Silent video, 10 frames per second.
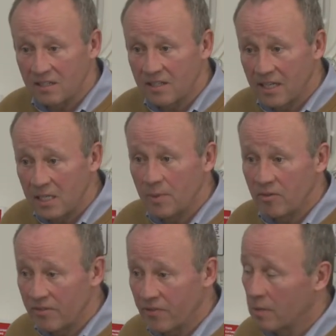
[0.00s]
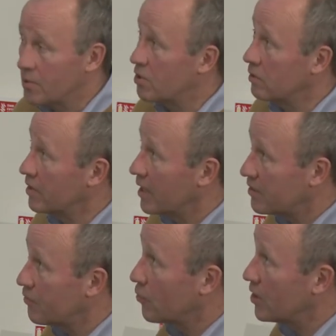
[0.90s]
and they'll be refurbished over the next
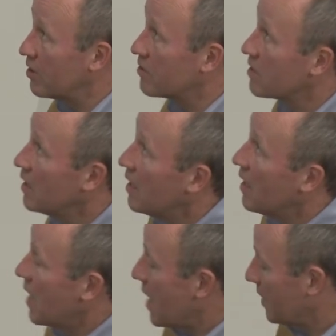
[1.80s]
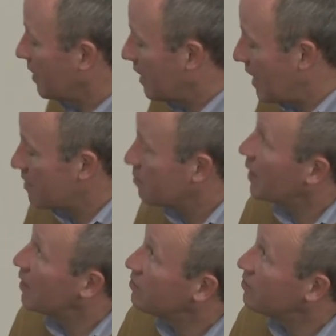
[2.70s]
4 years. And it'll add about